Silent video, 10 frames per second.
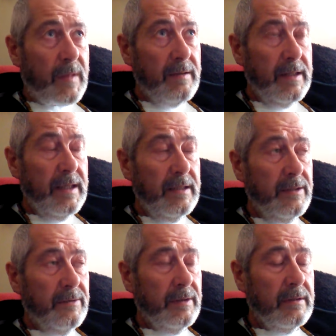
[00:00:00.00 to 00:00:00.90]
They daren't
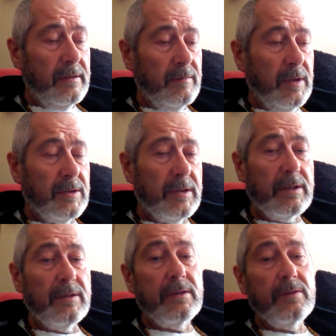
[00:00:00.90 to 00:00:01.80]
do it. The most they
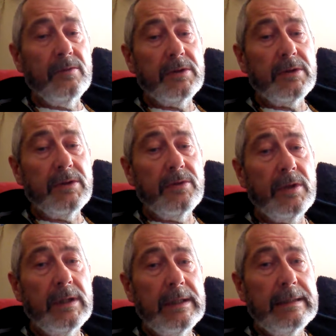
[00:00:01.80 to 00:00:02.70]
could do was to
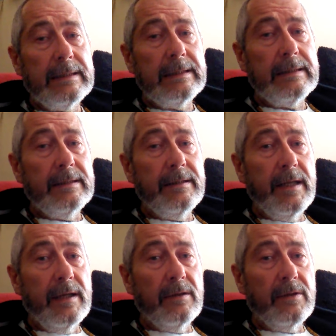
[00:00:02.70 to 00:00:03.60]

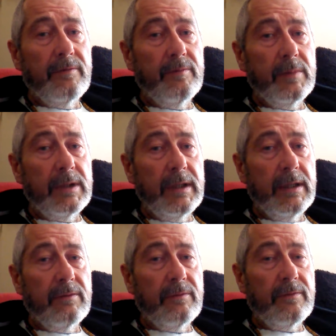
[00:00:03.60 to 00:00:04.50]
nail the government
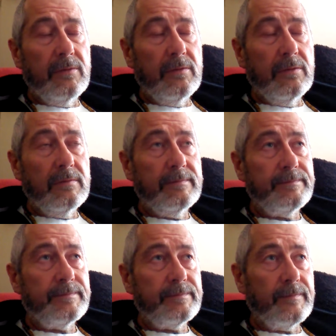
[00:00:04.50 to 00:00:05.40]
down for
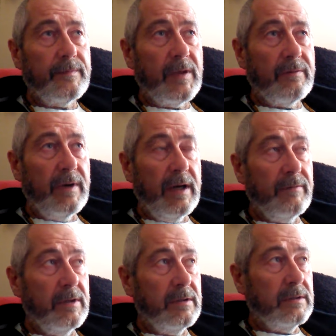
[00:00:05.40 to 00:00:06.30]
5
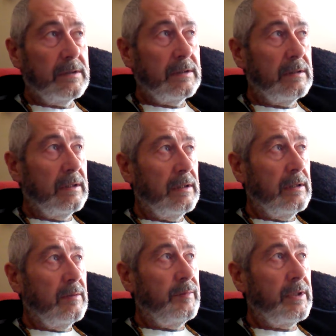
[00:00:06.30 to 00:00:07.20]
years,
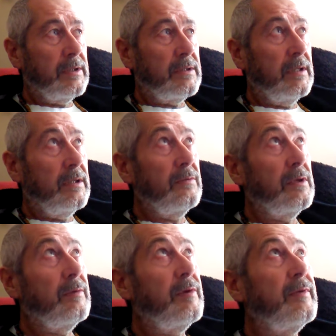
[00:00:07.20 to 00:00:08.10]
because they knew
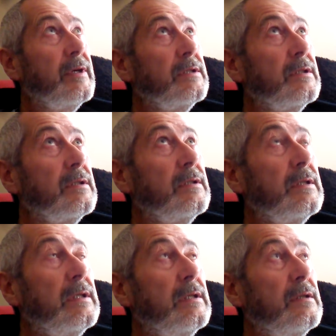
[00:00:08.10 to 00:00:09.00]
they were facing
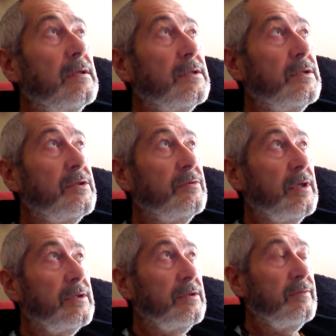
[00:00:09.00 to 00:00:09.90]
a
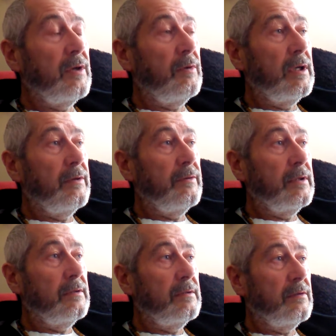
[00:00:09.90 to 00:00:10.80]
situation of
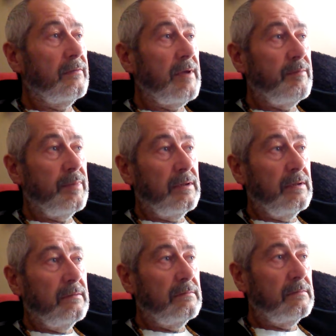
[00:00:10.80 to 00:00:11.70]
inquiry, of MP
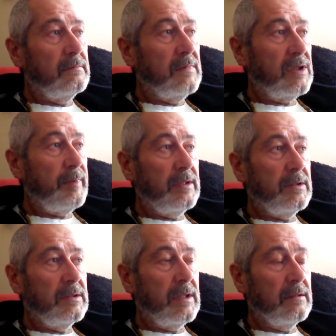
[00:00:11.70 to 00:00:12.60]

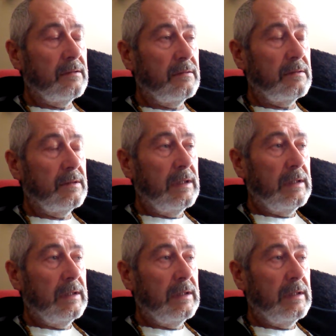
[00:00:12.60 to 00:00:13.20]
expenses scandals,